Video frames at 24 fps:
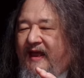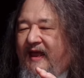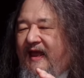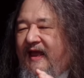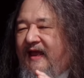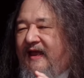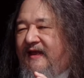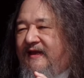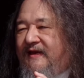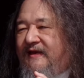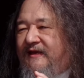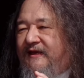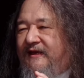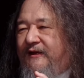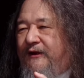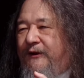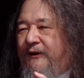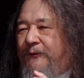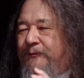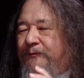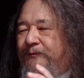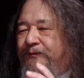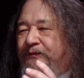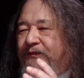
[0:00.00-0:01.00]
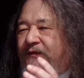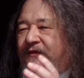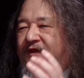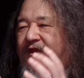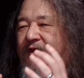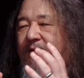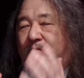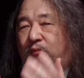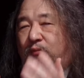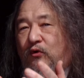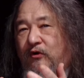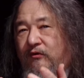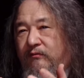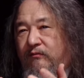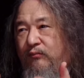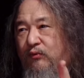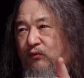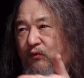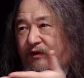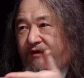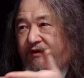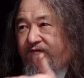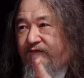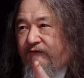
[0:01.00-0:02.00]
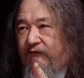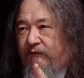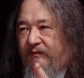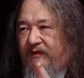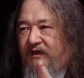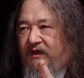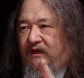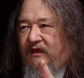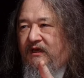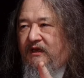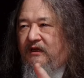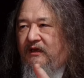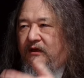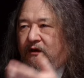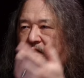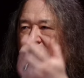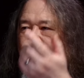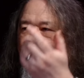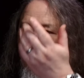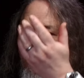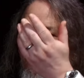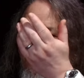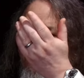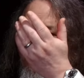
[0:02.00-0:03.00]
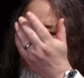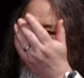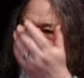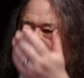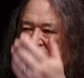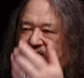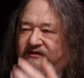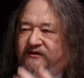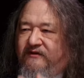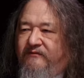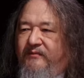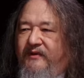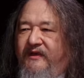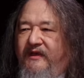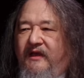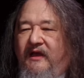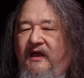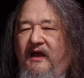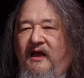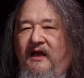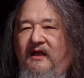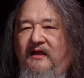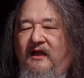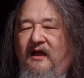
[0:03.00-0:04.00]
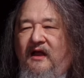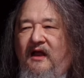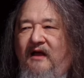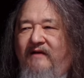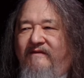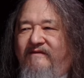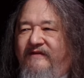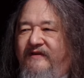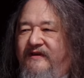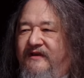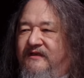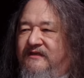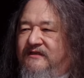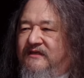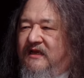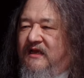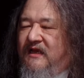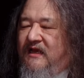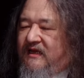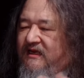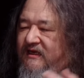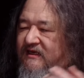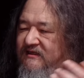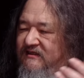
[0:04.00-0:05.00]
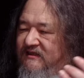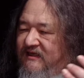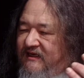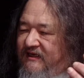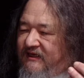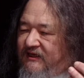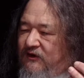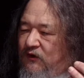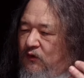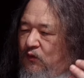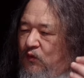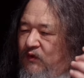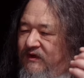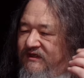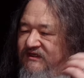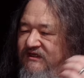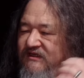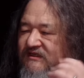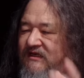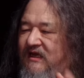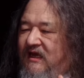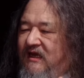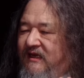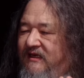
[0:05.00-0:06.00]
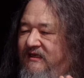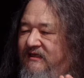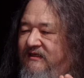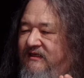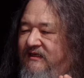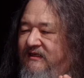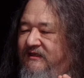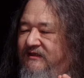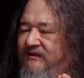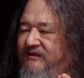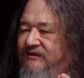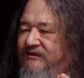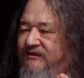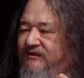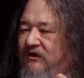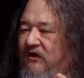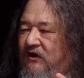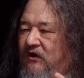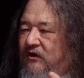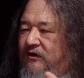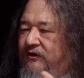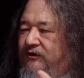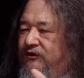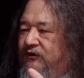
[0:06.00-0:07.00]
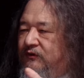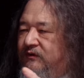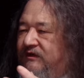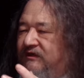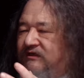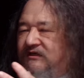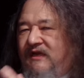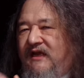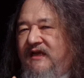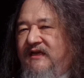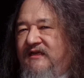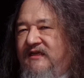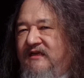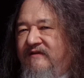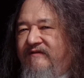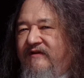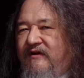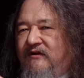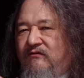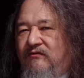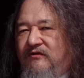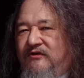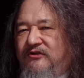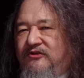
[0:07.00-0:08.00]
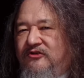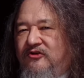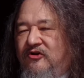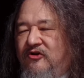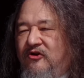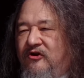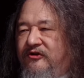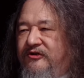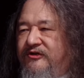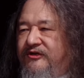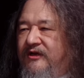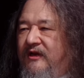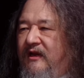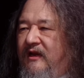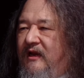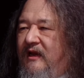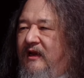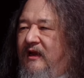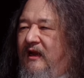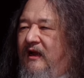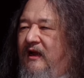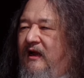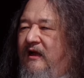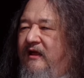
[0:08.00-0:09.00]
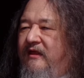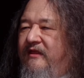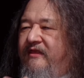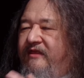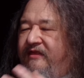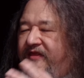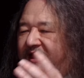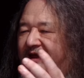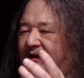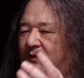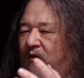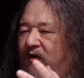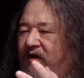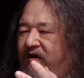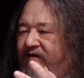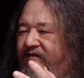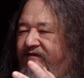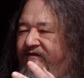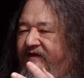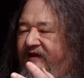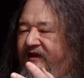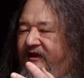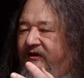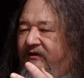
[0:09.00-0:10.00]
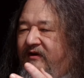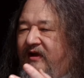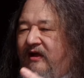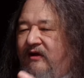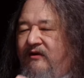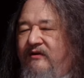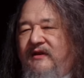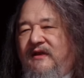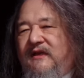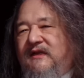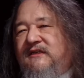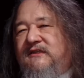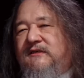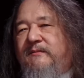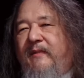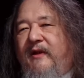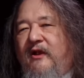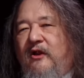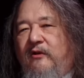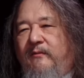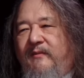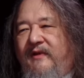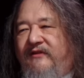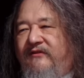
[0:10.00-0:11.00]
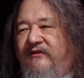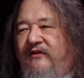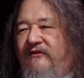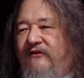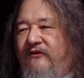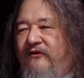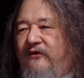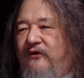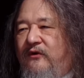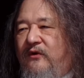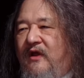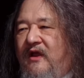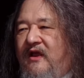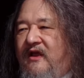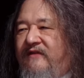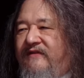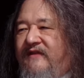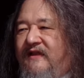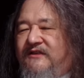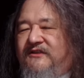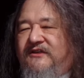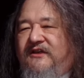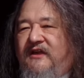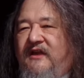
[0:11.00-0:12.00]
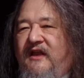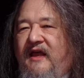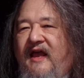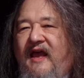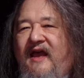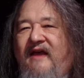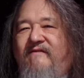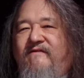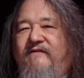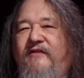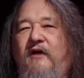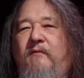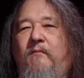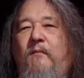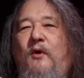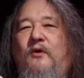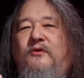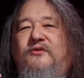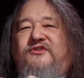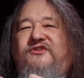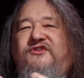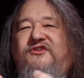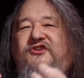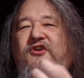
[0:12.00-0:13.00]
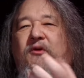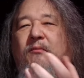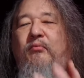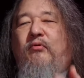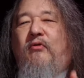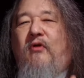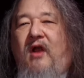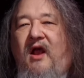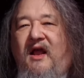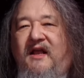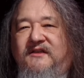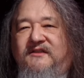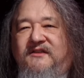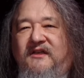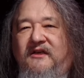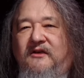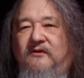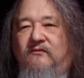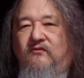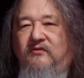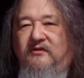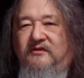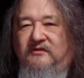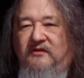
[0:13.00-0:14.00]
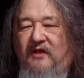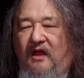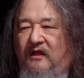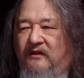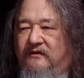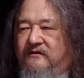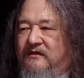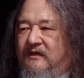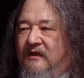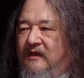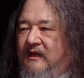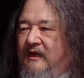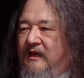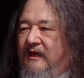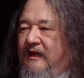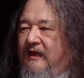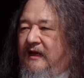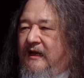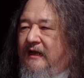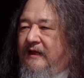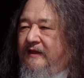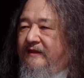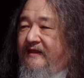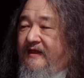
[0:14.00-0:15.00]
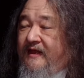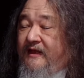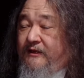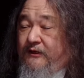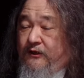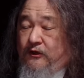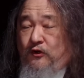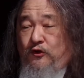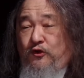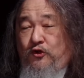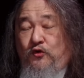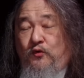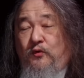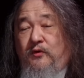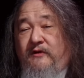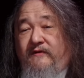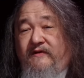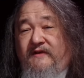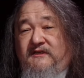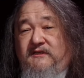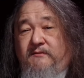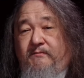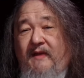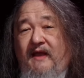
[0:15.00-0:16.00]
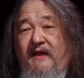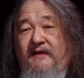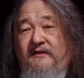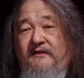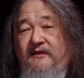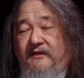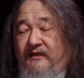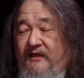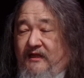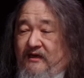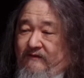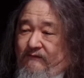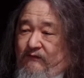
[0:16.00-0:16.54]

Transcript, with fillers: And you know, the important point for me here, the importance of being obvious, is that you know when scientists are doing scientific research, uh, they want to figure out an experiment to do that's going to have the most surprising result. Uh, that you know you would have expected that